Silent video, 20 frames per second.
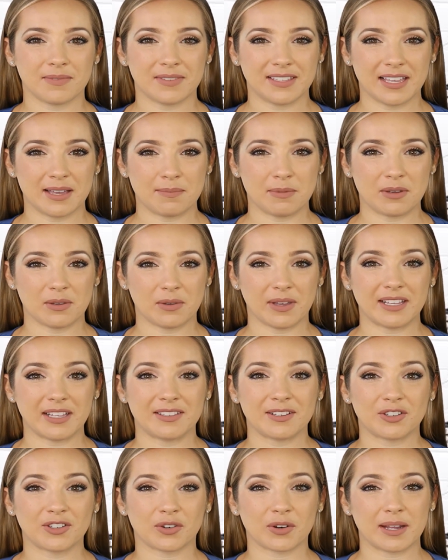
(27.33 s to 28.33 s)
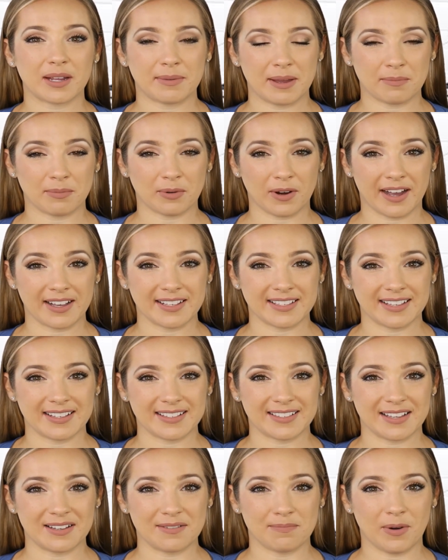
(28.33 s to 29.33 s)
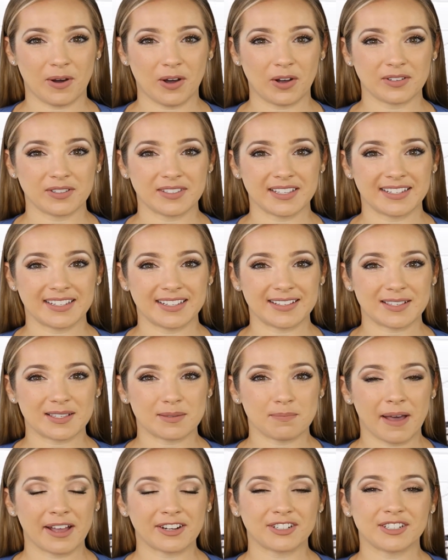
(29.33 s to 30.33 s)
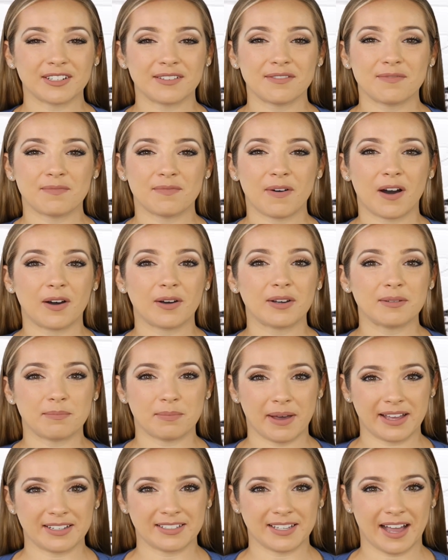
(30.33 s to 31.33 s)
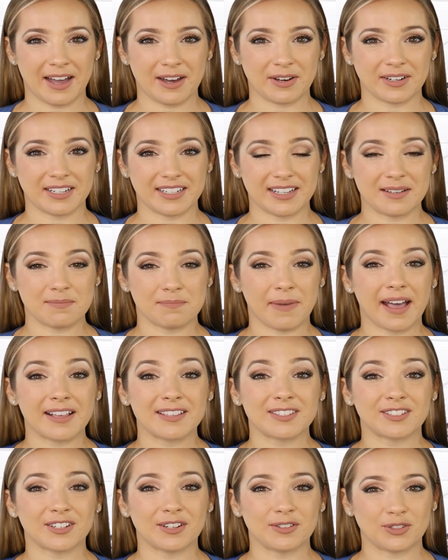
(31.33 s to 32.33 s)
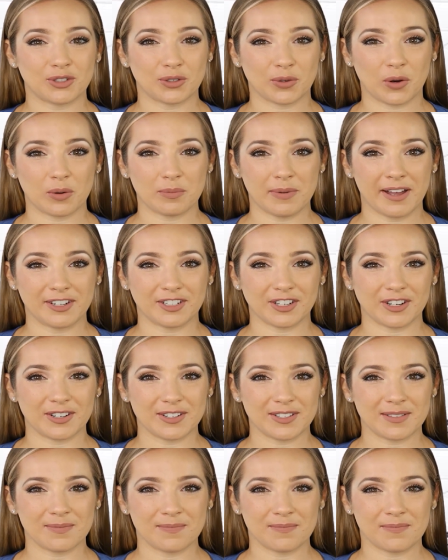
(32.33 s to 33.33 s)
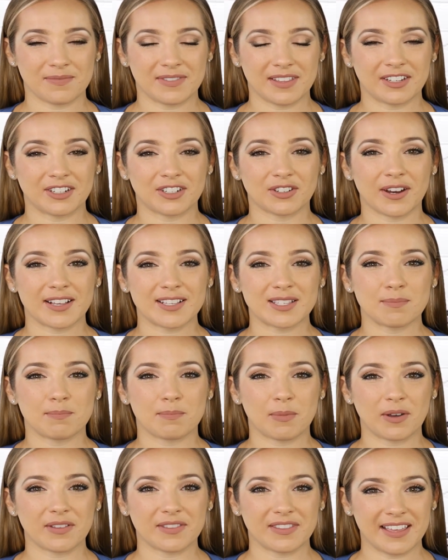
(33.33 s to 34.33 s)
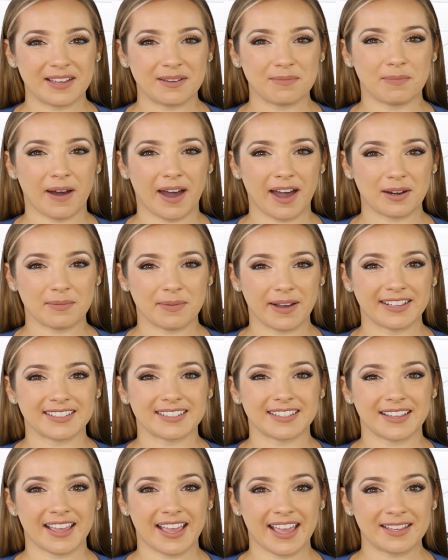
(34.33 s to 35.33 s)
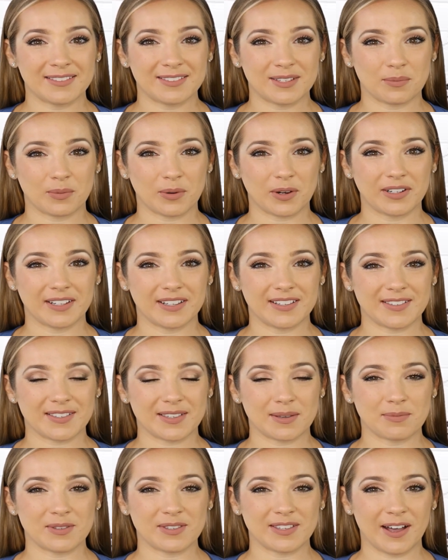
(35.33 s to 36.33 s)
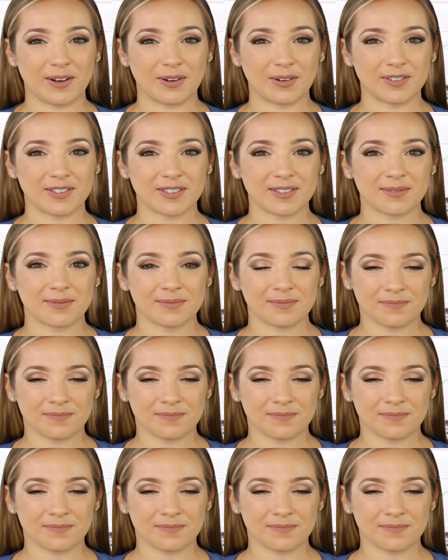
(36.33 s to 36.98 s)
Typically, the treatment process involves an inspection followed by targeted pest control measures that address both the environment and the rodents themselves.